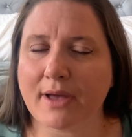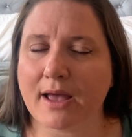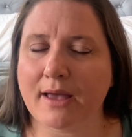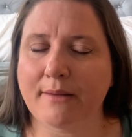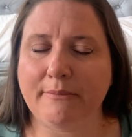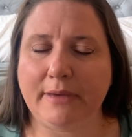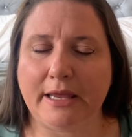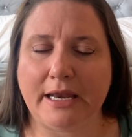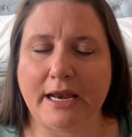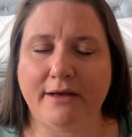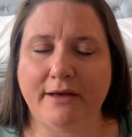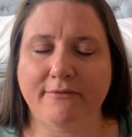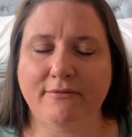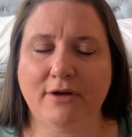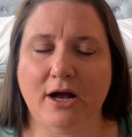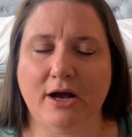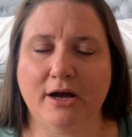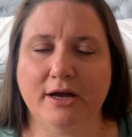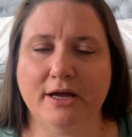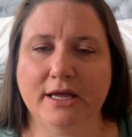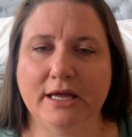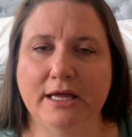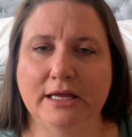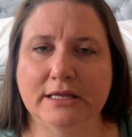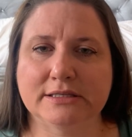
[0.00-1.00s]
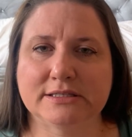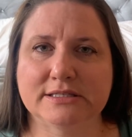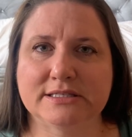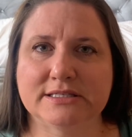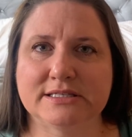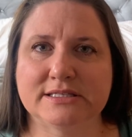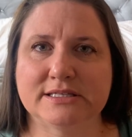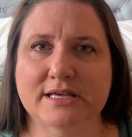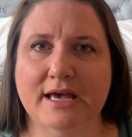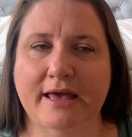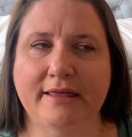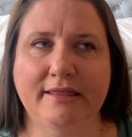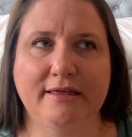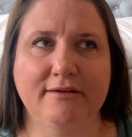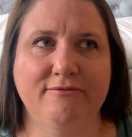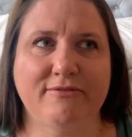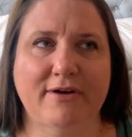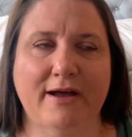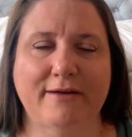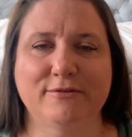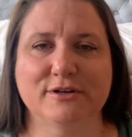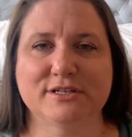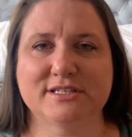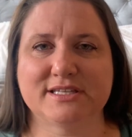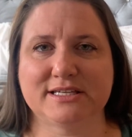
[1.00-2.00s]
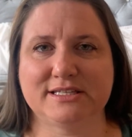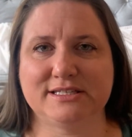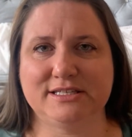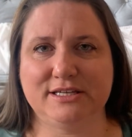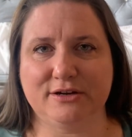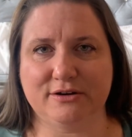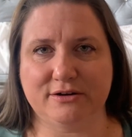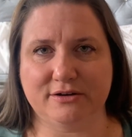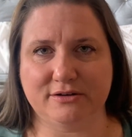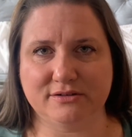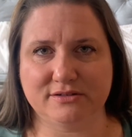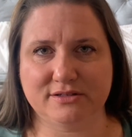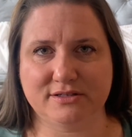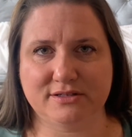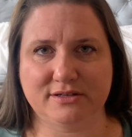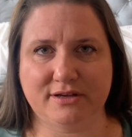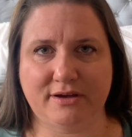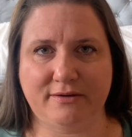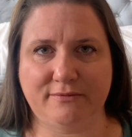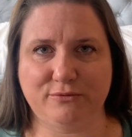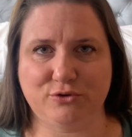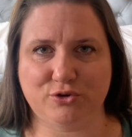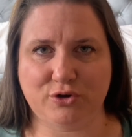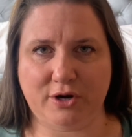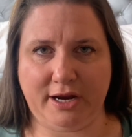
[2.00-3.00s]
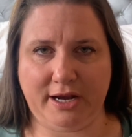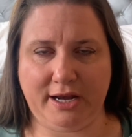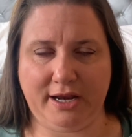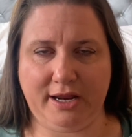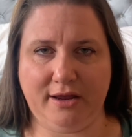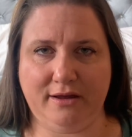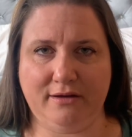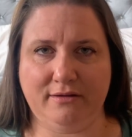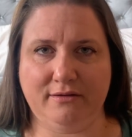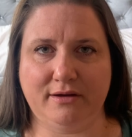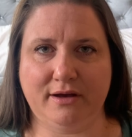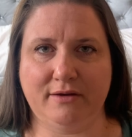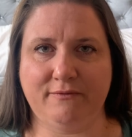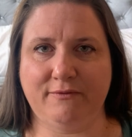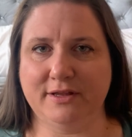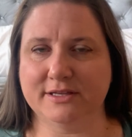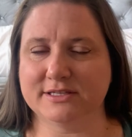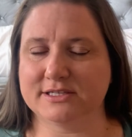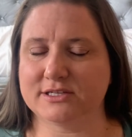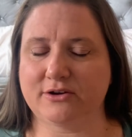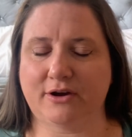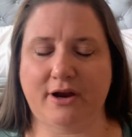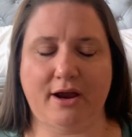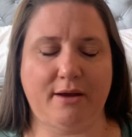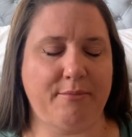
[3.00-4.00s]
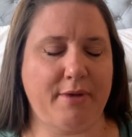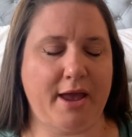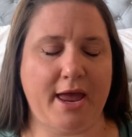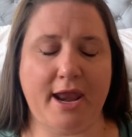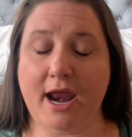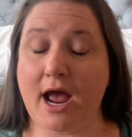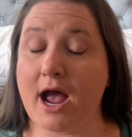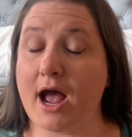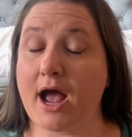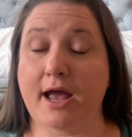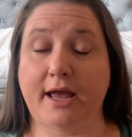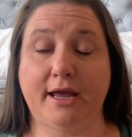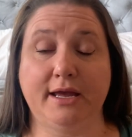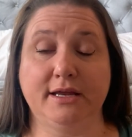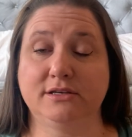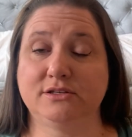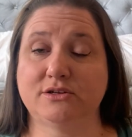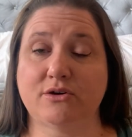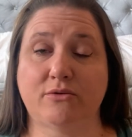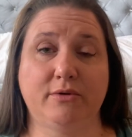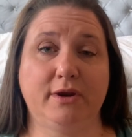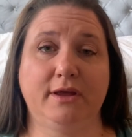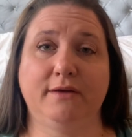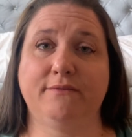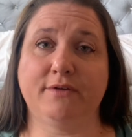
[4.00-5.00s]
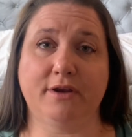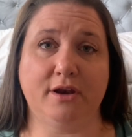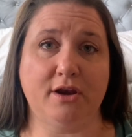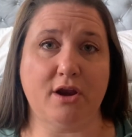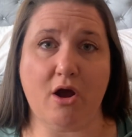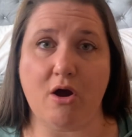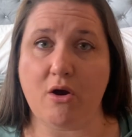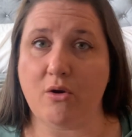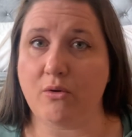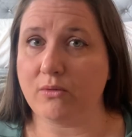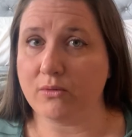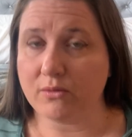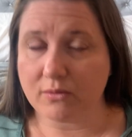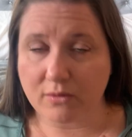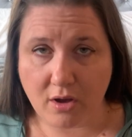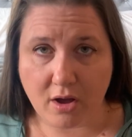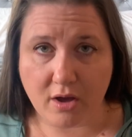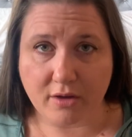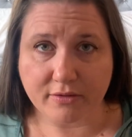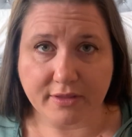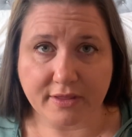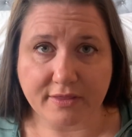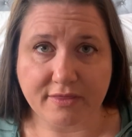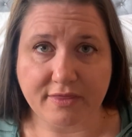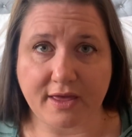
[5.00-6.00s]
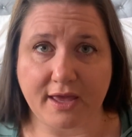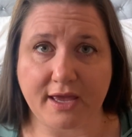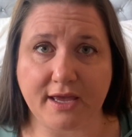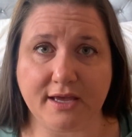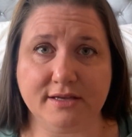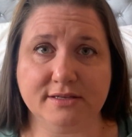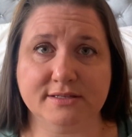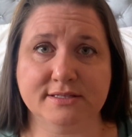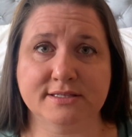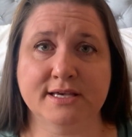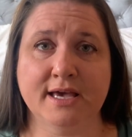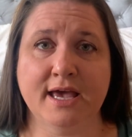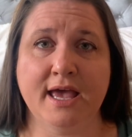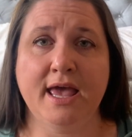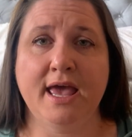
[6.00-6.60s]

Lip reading: I mean, I've got, I think 5 or 6 years of training of Instagram, and I don't even know all the things.